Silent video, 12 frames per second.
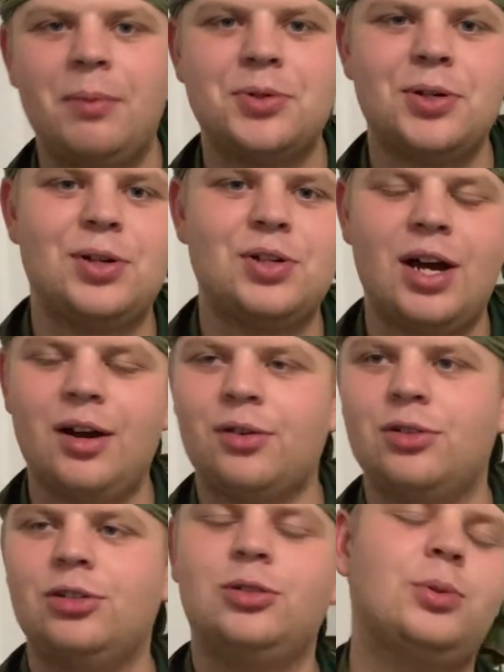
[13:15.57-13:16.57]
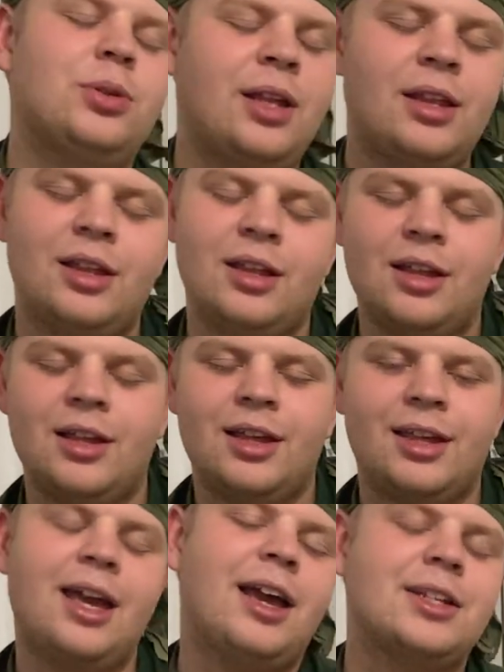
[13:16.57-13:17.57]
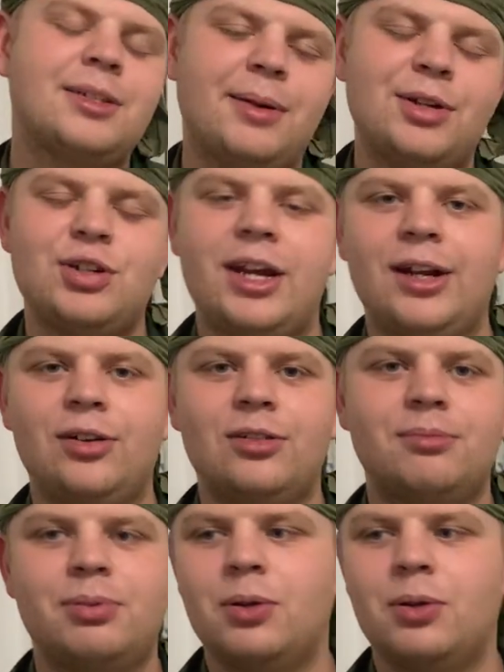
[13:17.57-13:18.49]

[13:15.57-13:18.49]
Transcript: I'm sure John or Cole will get into my channel and